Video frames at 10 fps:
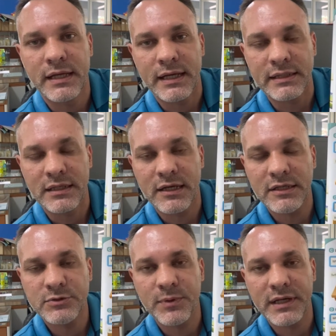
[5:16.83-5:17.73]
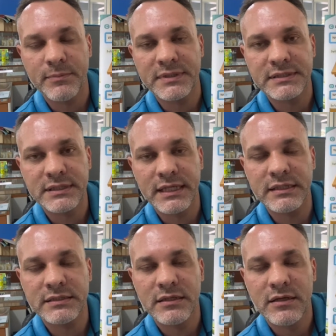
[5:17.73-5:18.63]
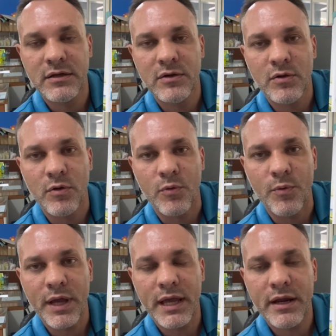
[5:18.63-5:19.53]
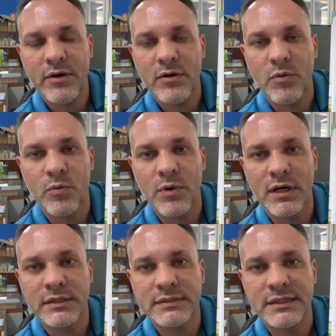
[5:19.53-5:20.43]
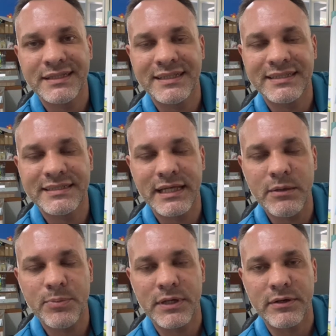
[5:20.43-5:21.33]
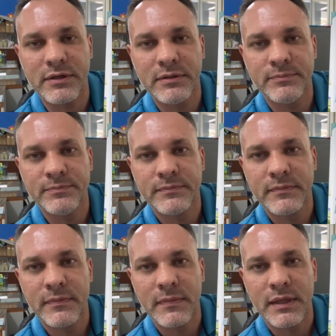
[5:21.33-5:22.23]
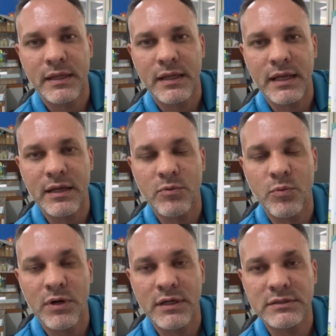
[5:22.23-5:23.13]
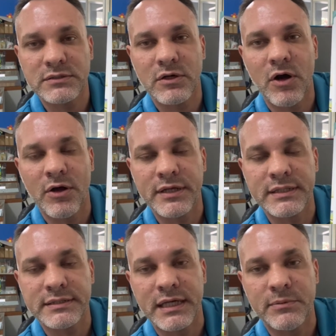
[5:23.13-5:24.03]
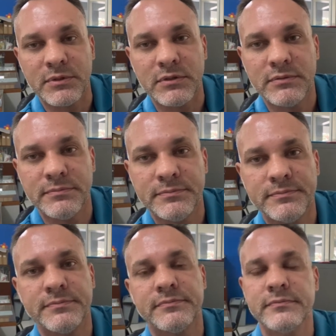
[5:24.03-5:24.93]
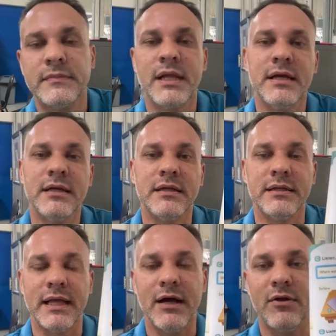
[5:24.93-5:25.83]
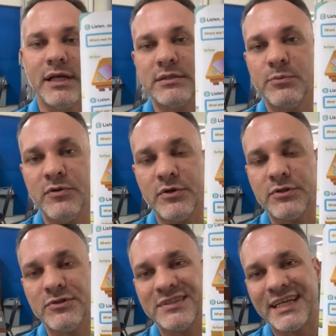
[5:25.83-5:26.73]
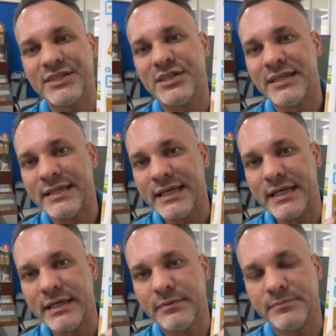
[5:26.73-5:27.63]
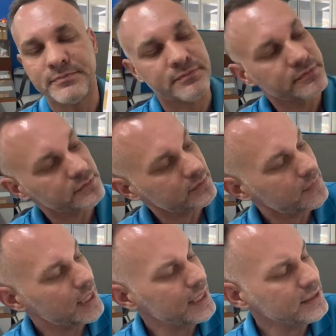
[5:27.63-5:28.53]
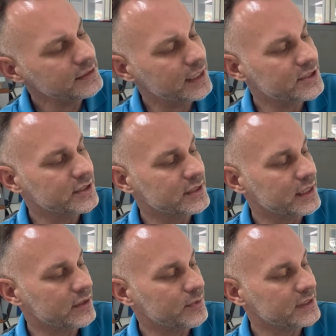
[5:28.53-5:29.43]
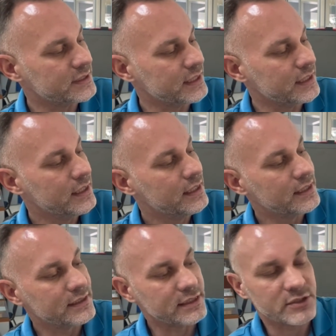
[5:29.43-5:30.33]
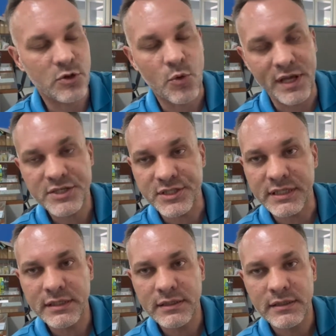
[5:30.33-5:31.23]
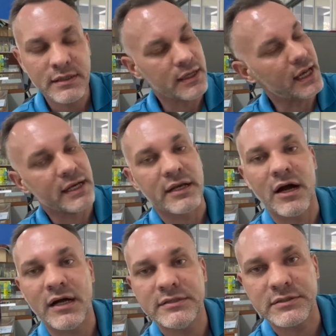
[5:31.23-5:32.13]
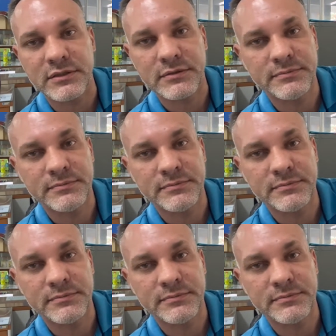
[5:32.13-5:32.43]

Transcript: And the last one, number 6. Where was the stapler? It was on the table. Now let's move on to section D. In section D, we see there's a question and an answer.